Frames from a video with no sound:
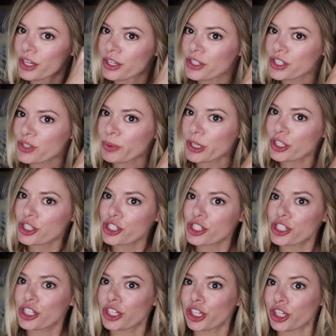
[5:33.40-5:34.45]

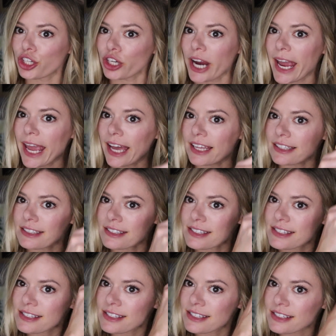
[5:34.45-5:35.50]
switch your
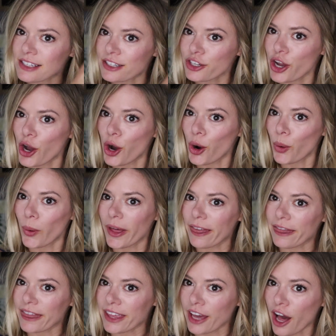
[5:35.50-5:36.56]
hands and go
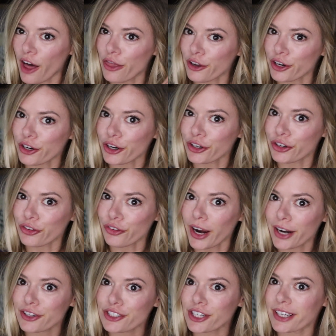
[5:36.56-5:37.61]
the other
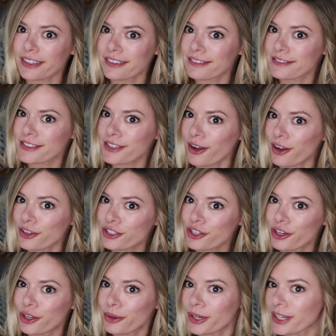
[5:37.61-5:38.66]
direction. So I'll
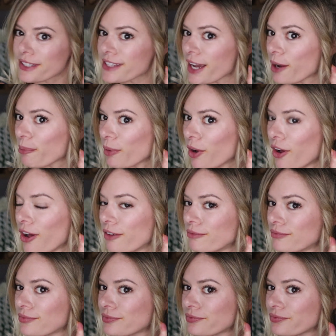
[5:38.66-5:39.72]
show you an example.